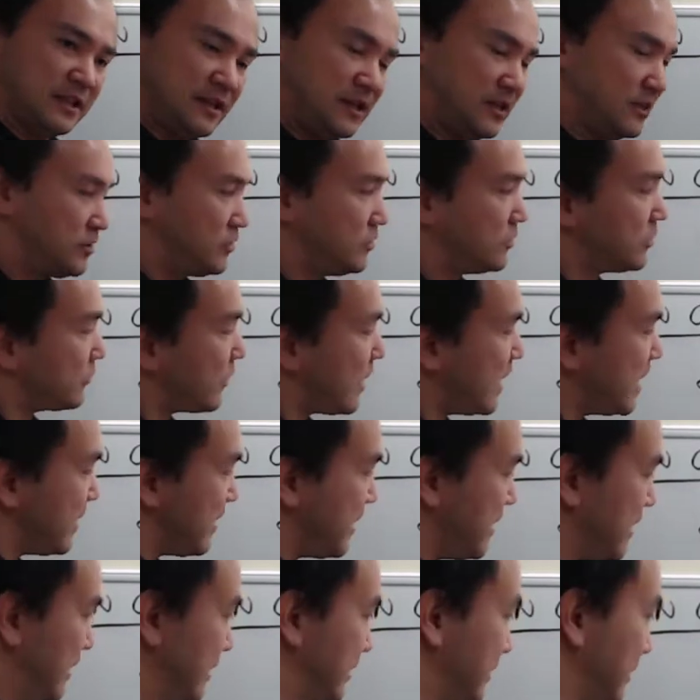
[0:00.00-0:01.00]
to the
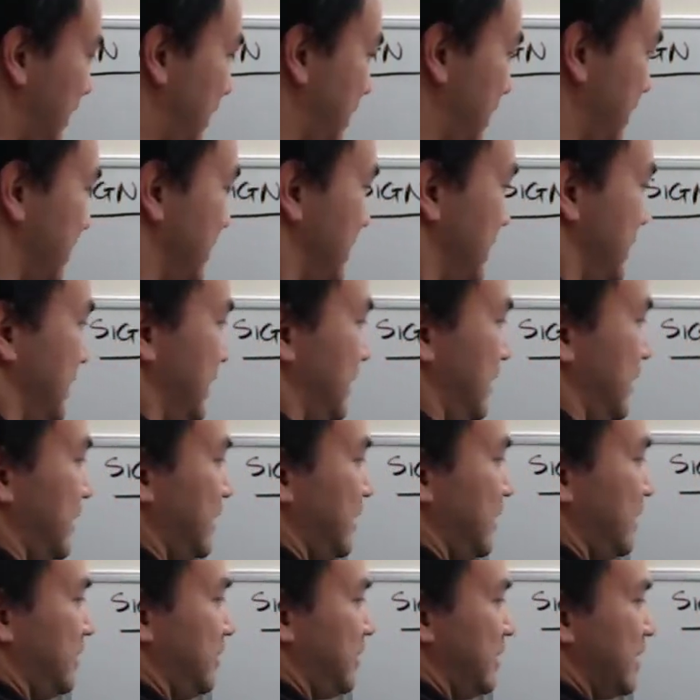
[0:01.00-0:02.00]
right-hand side.
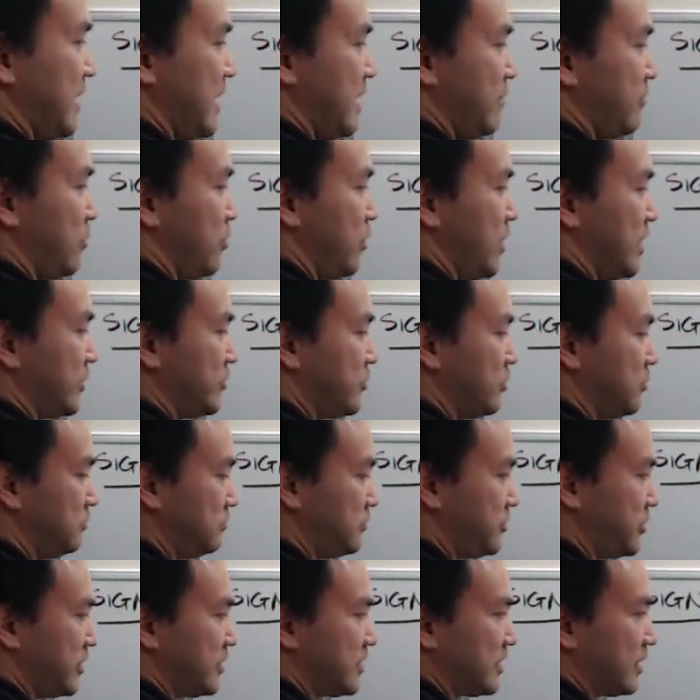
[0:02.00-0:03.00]
And now I am going to,
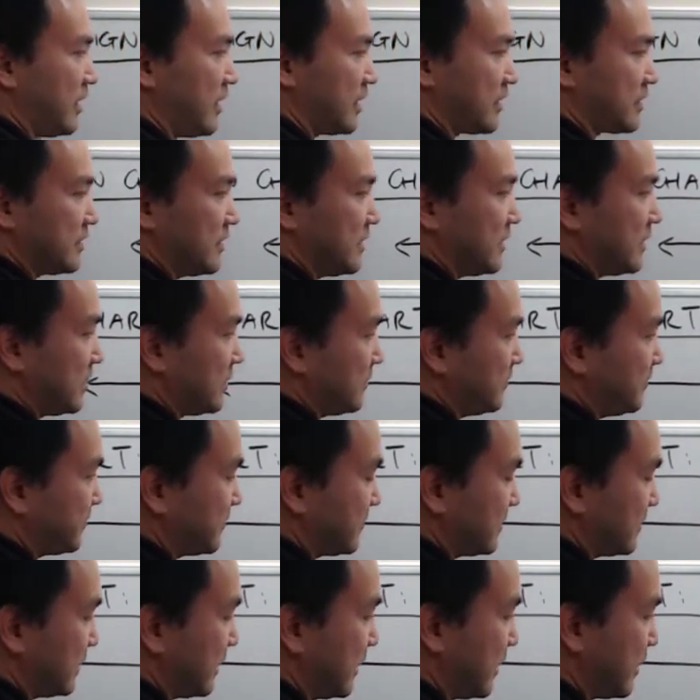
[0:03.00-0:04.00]
just like the
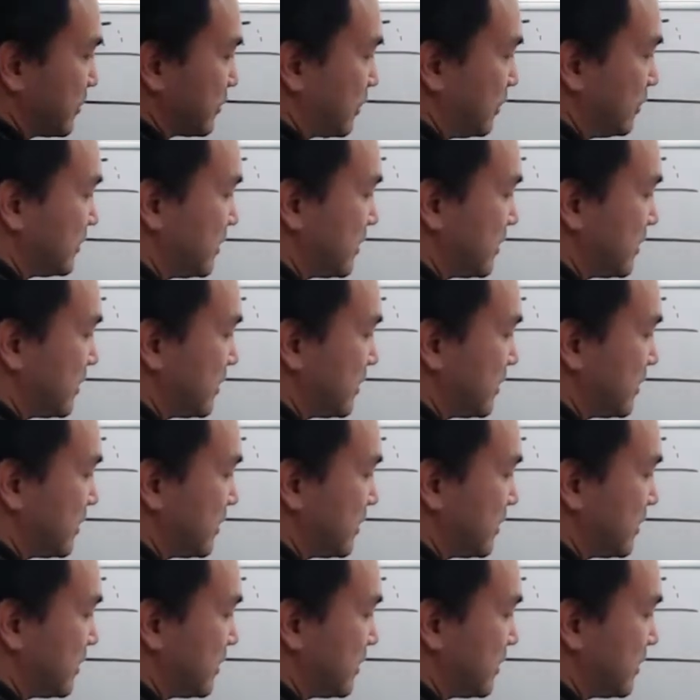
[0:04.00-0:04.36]
earlier